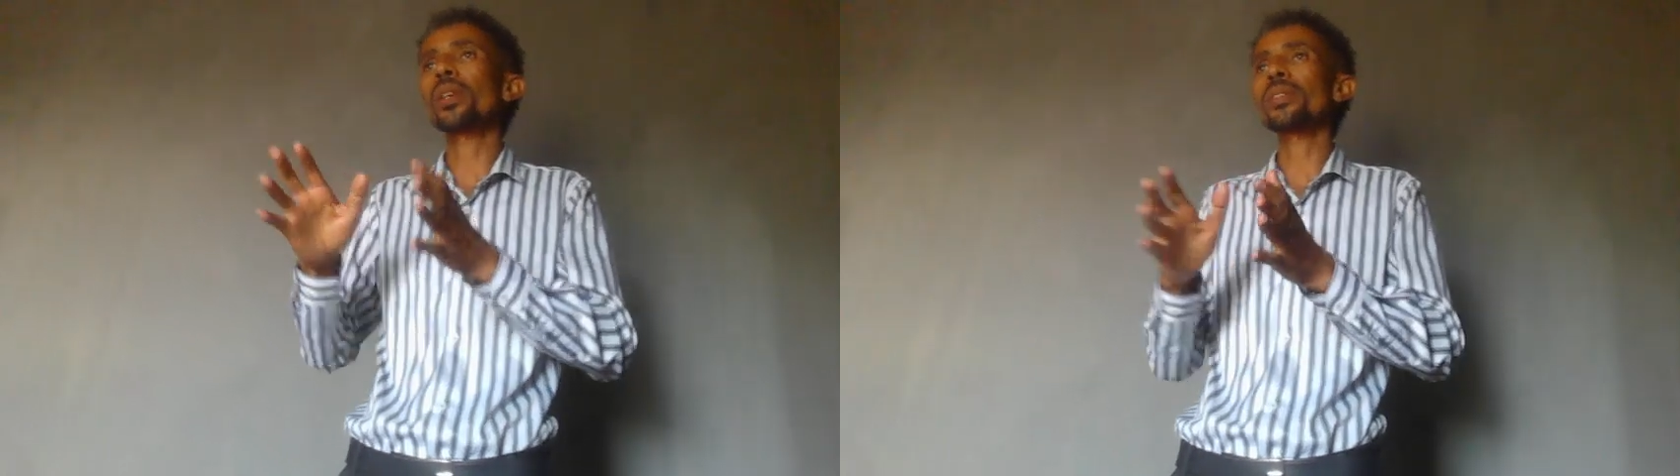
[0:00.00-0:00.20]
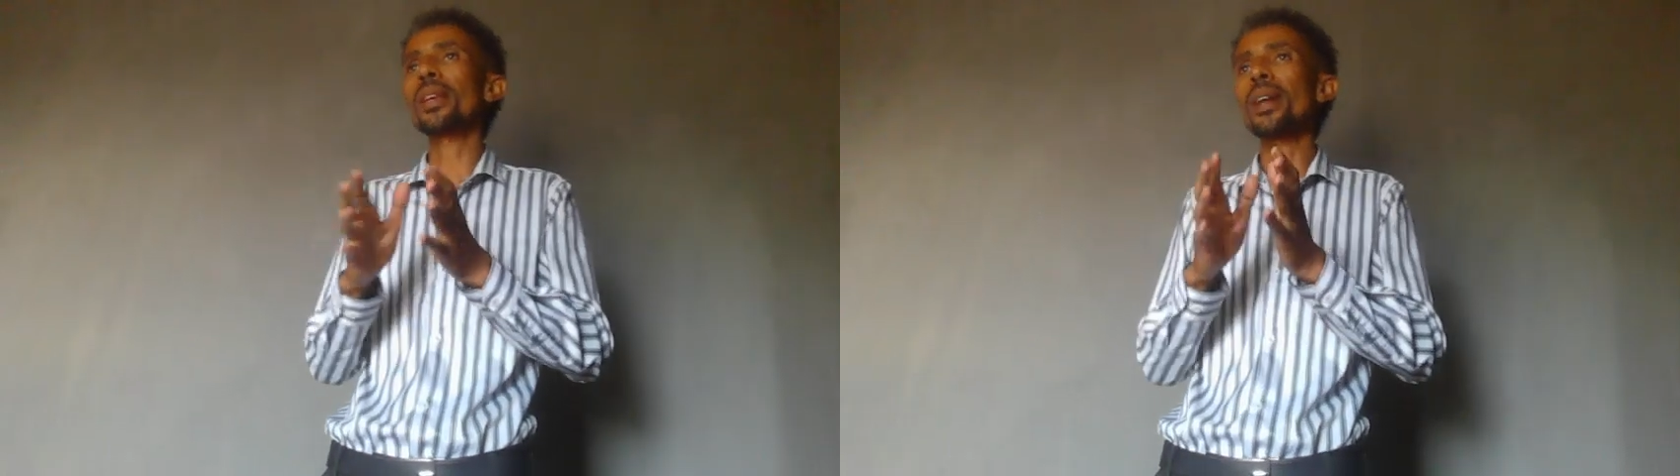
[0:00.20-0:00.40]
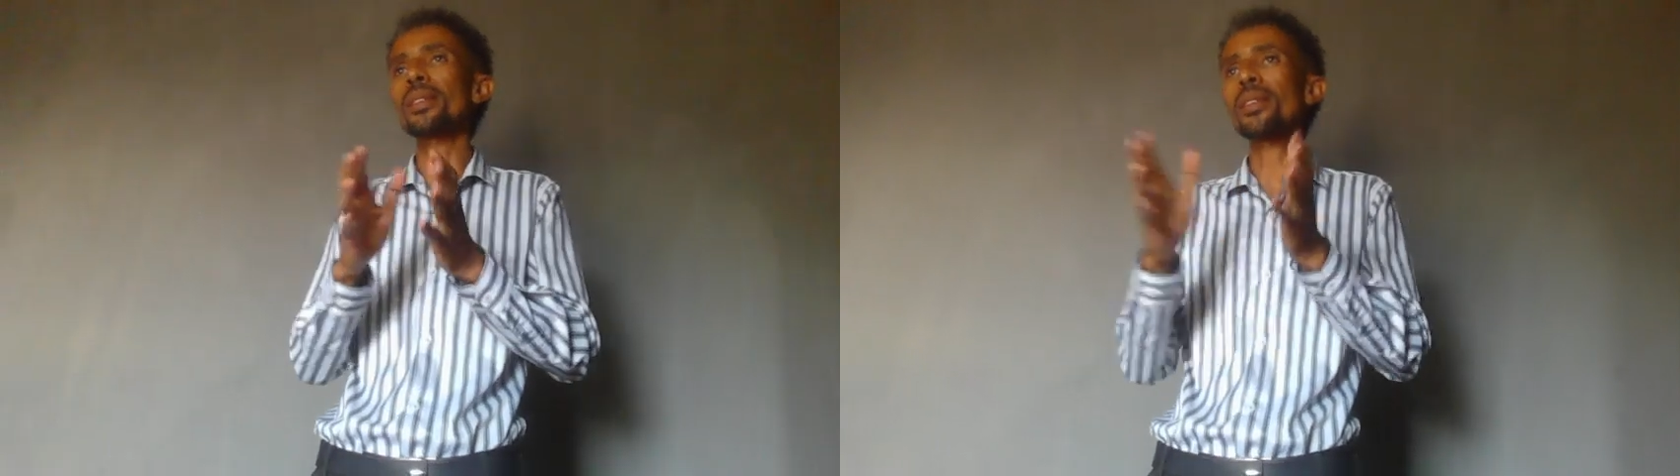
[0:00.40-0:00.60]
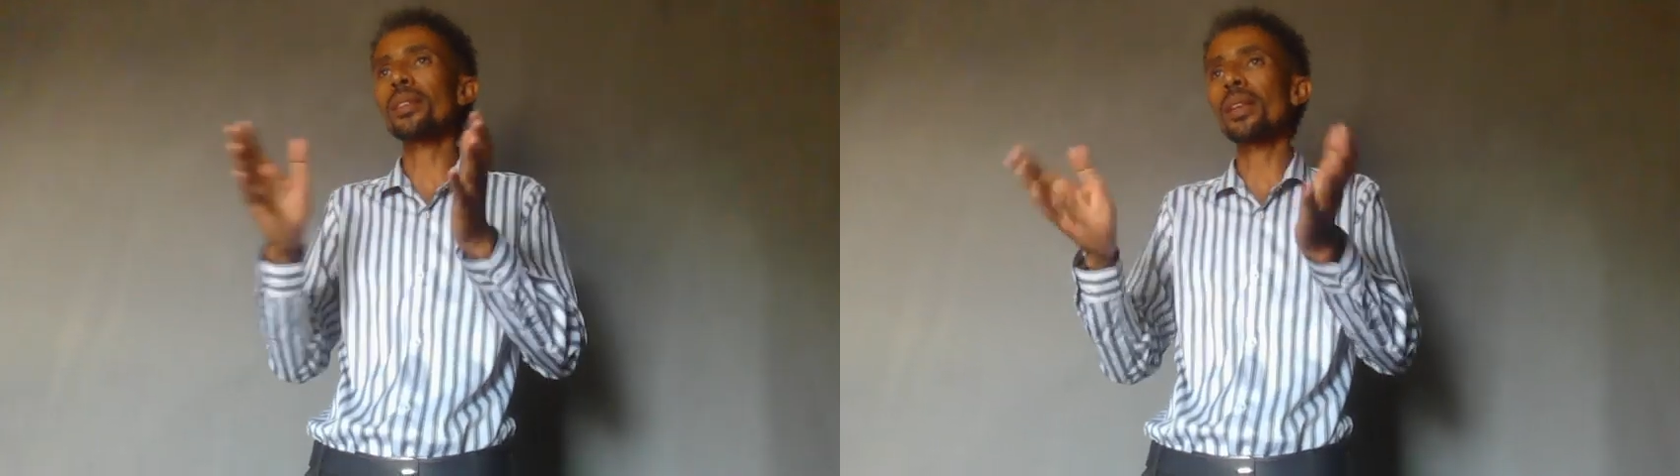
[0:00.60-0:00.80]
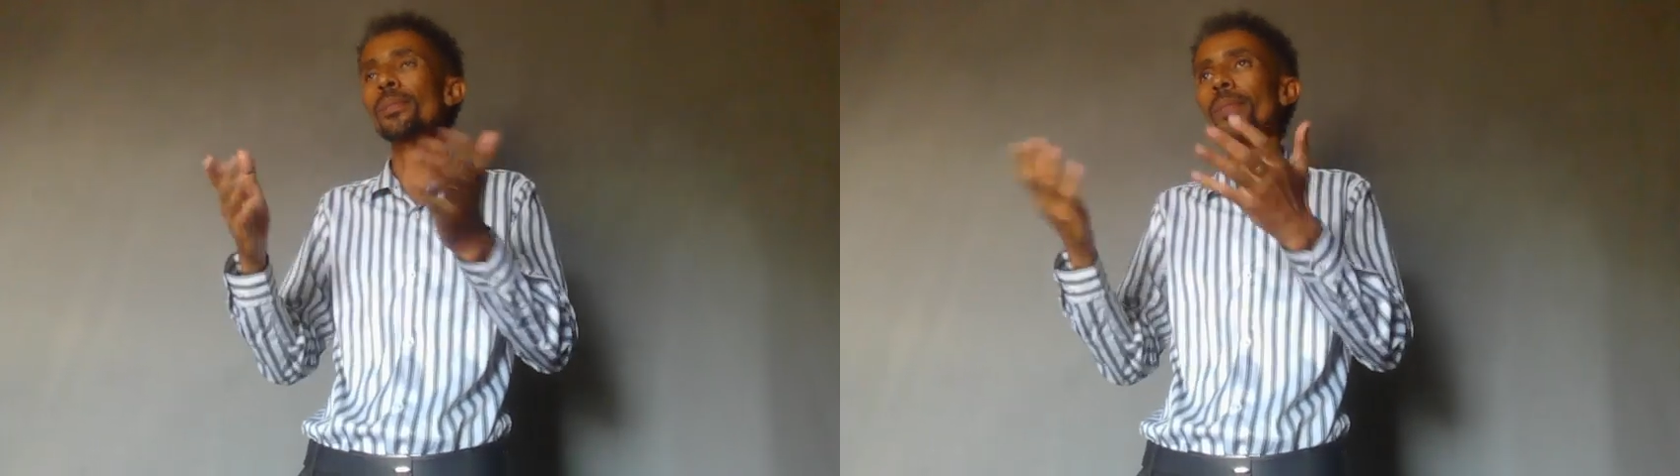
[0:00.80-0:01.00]
there
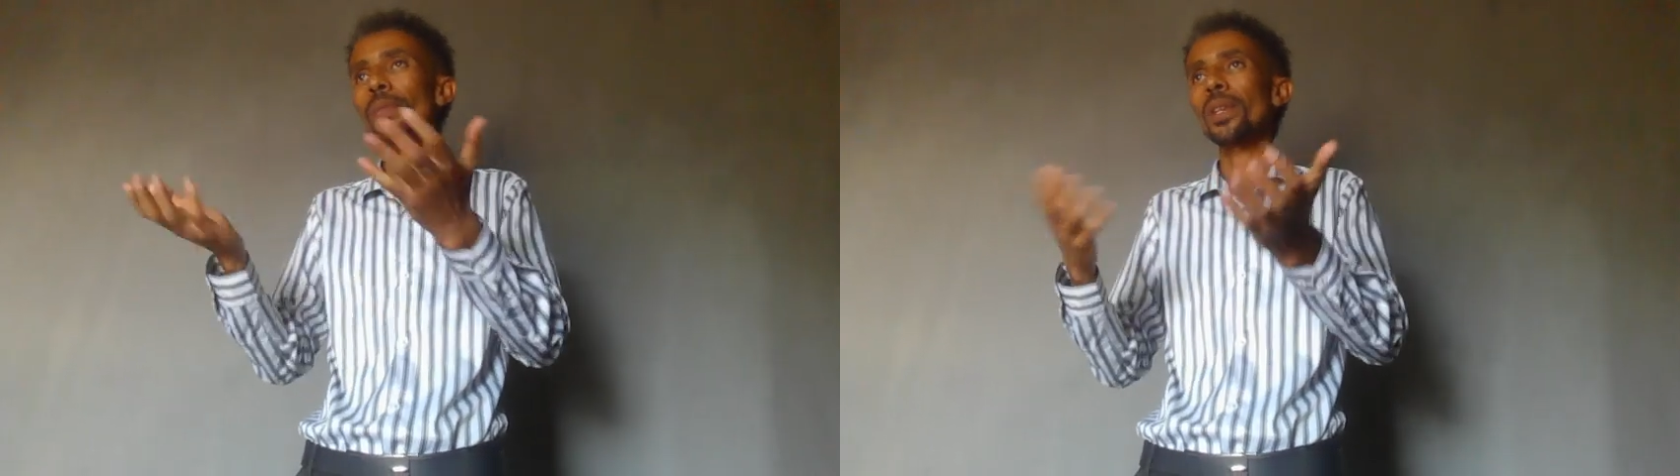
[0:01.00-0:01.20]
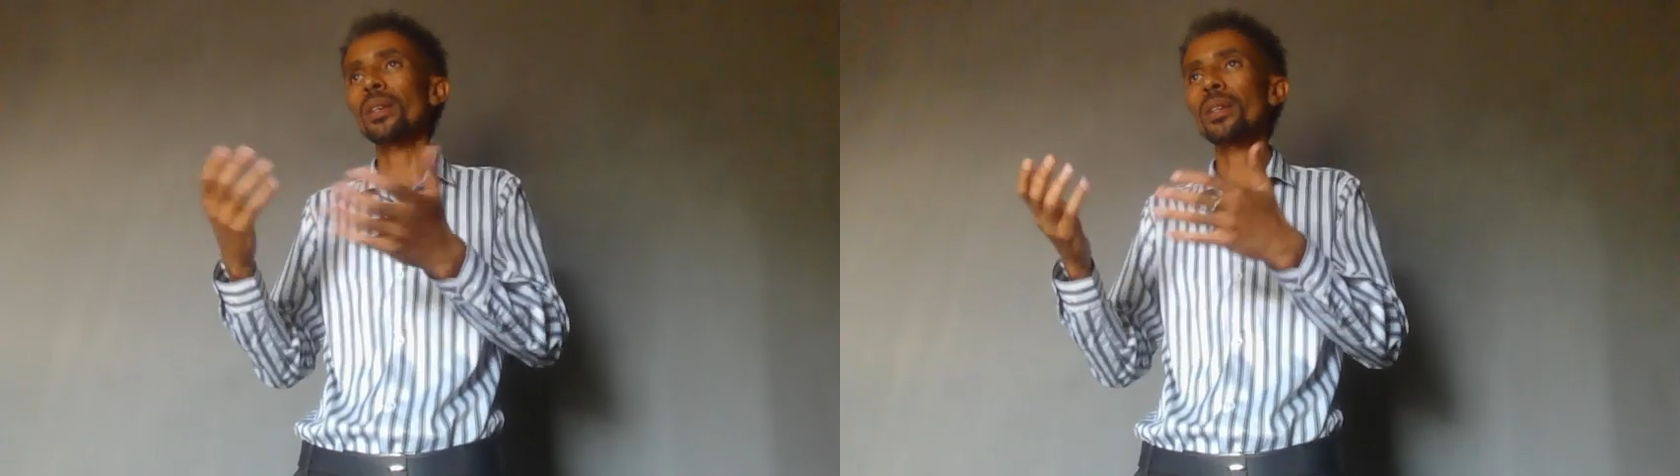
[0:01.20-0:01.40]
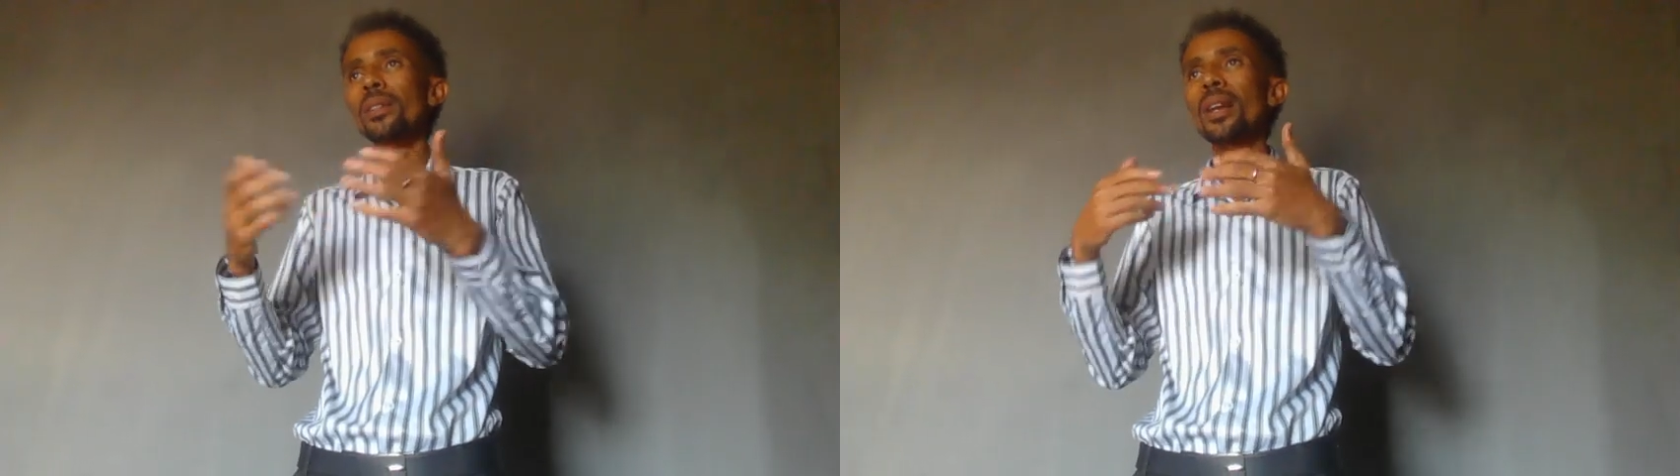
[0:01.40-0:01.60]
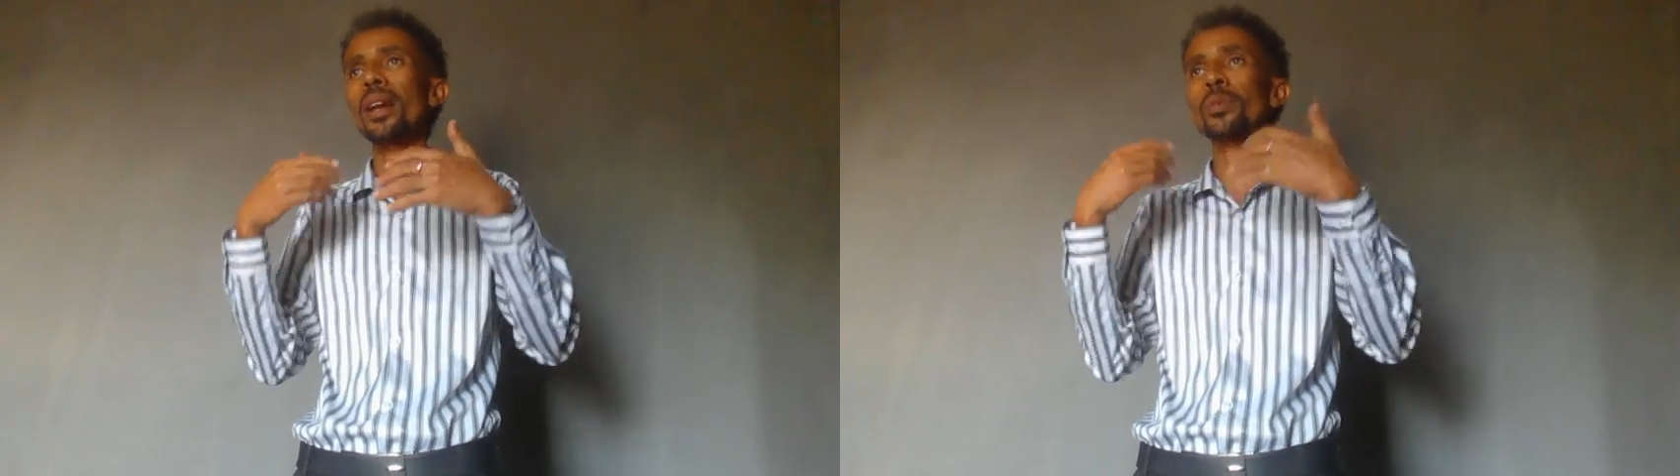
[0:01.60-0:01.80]
are